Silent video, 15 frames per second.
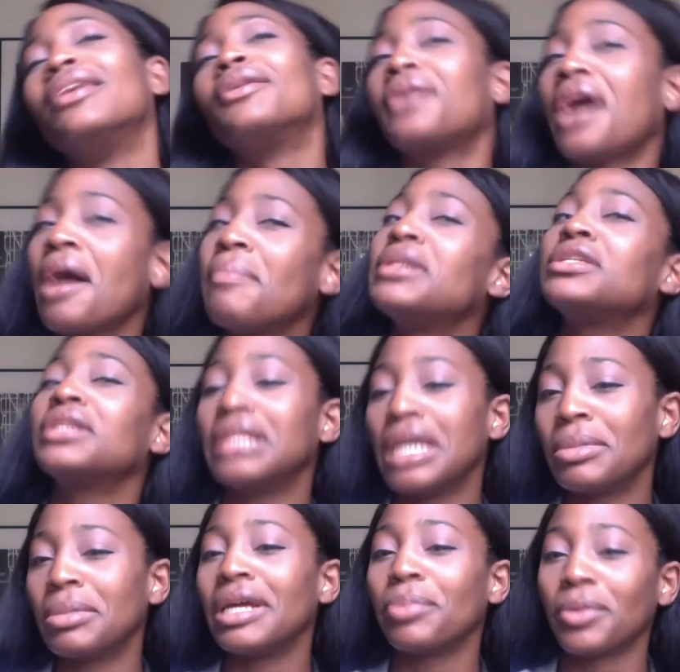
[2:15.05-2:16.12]
I've been to
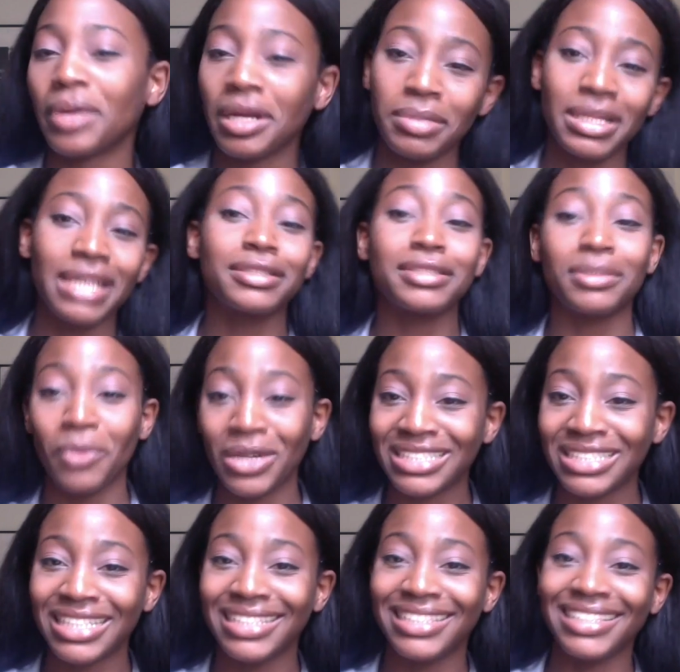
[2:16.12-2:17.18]
Labor Day Parade, but that's because I'm
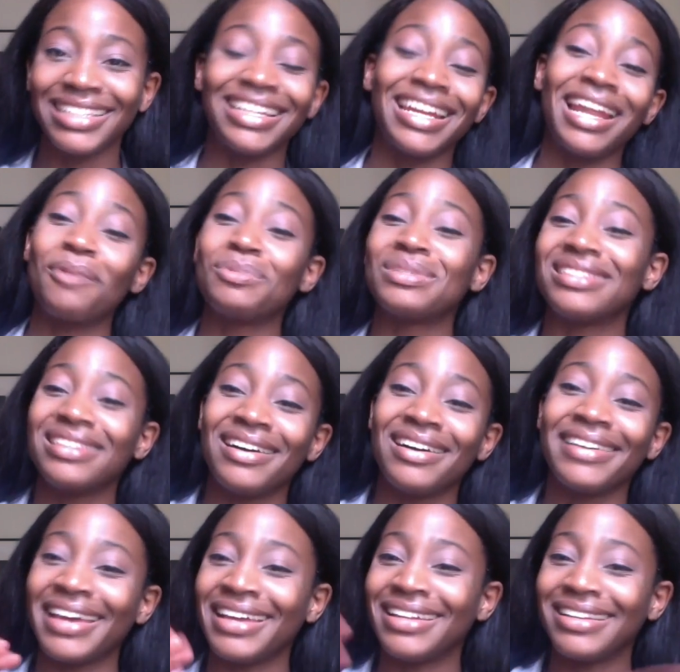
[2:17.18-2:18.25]
West Indian and I was
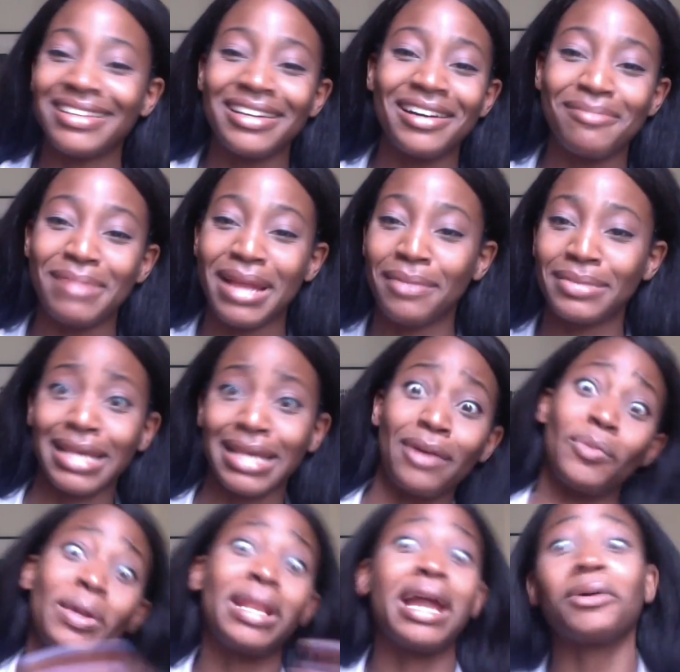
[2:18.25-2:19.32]
young and dumb. And I was
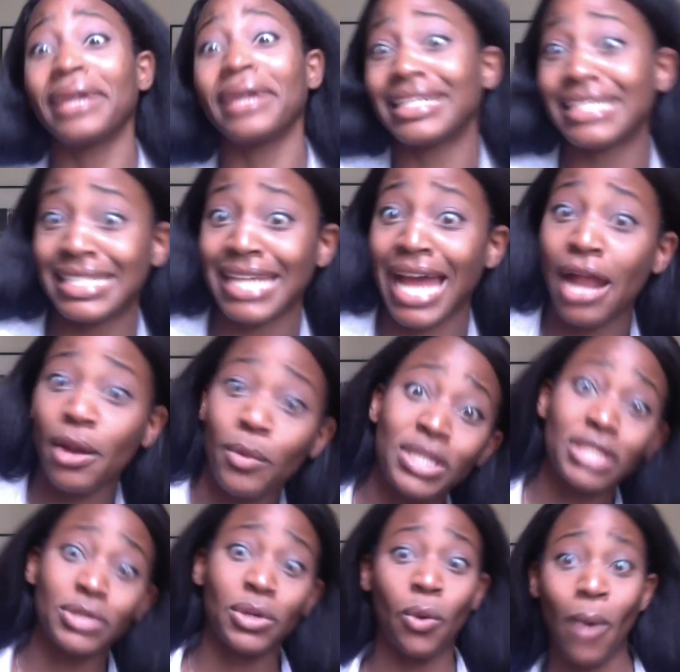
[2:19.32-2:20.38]
like, we're not going to get shot. We're
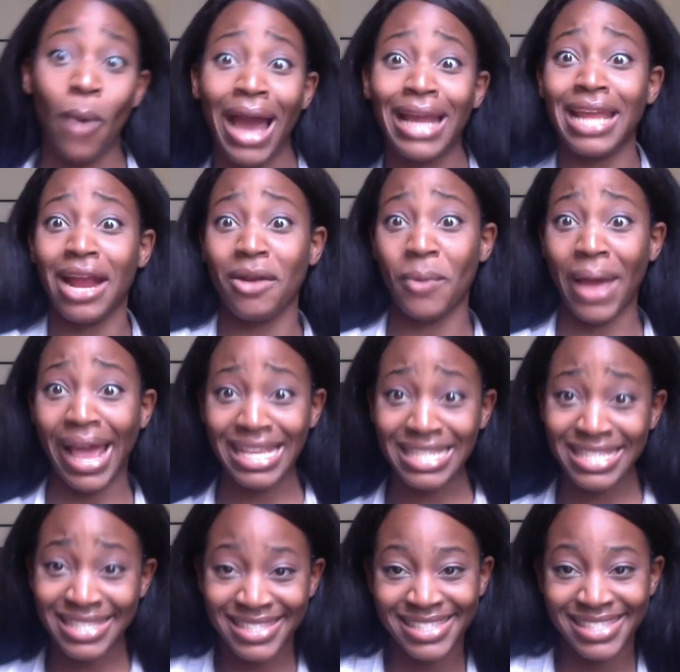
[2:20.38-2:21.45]
just going to wind our
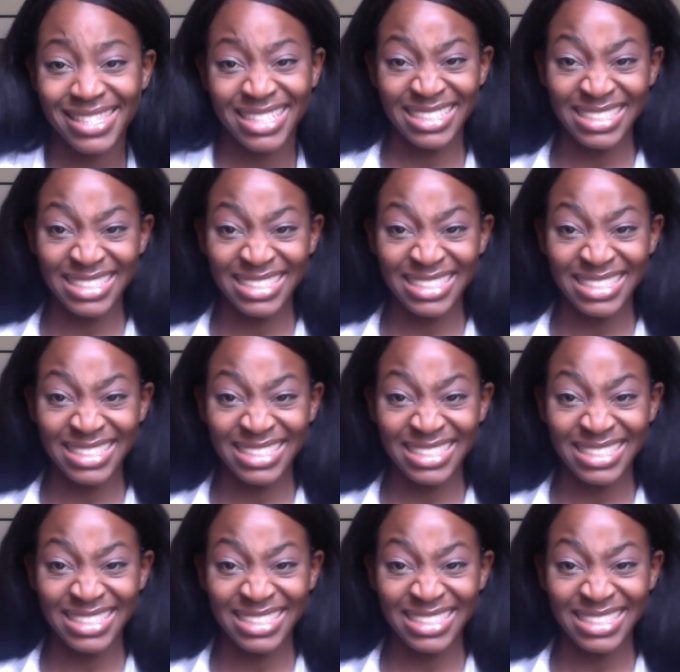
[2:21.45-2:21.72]
waists.